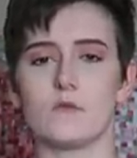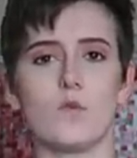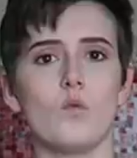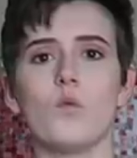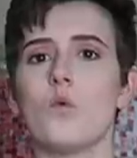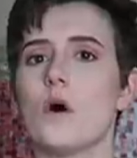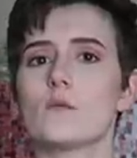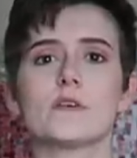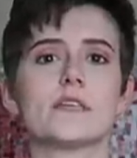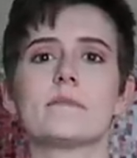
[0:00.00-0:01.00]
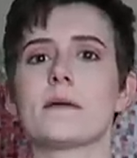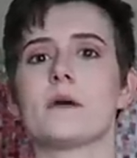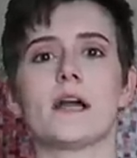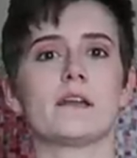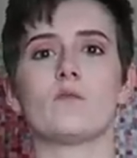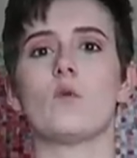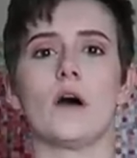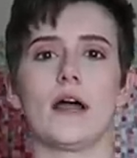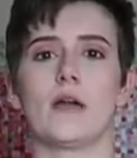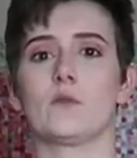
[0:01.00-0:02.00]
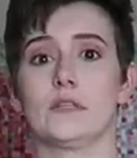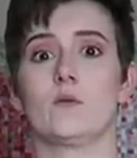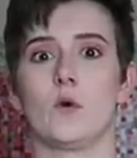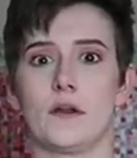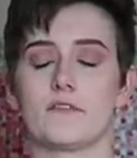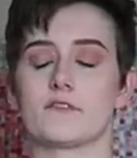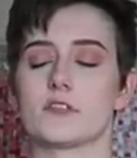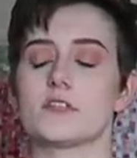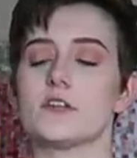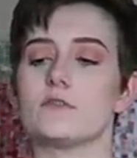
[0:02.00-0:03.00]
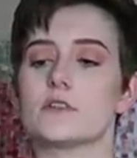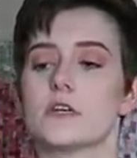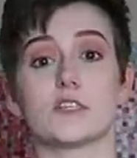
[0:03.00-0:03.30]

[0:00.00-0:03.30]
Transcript: what was in my mind and what I really wanted for the suit.